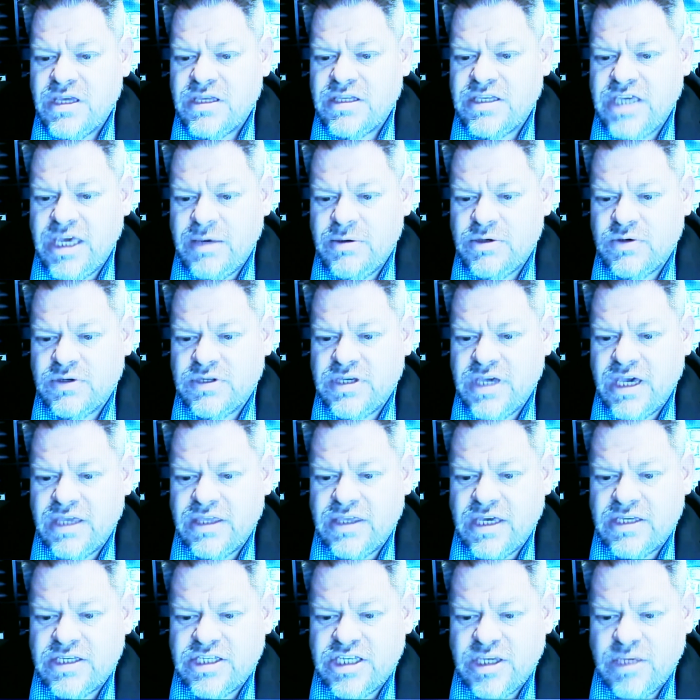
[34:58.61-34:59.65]
Teams will take
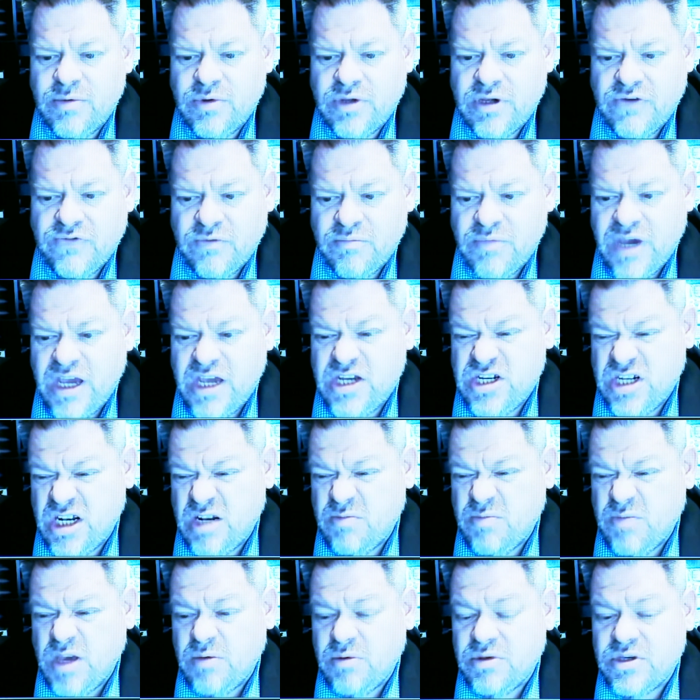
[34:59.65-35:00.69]
that similar information
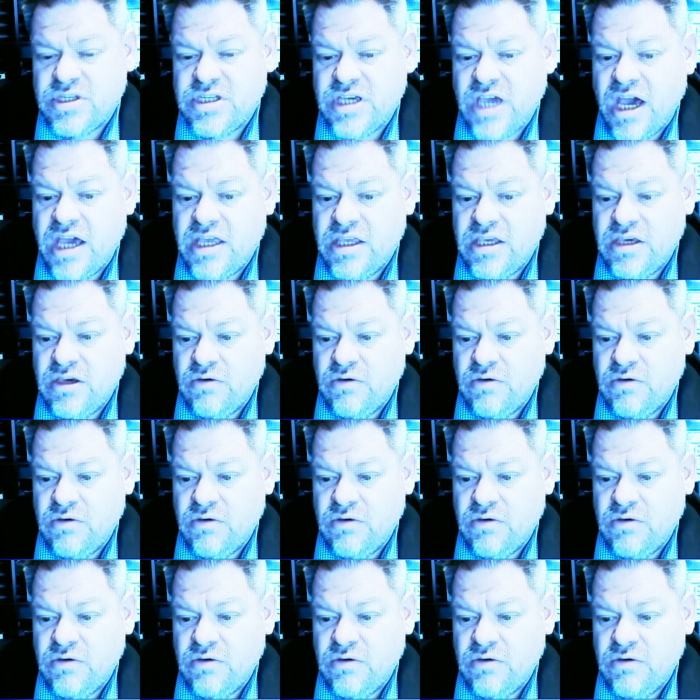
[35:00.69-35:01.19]
and be able to sign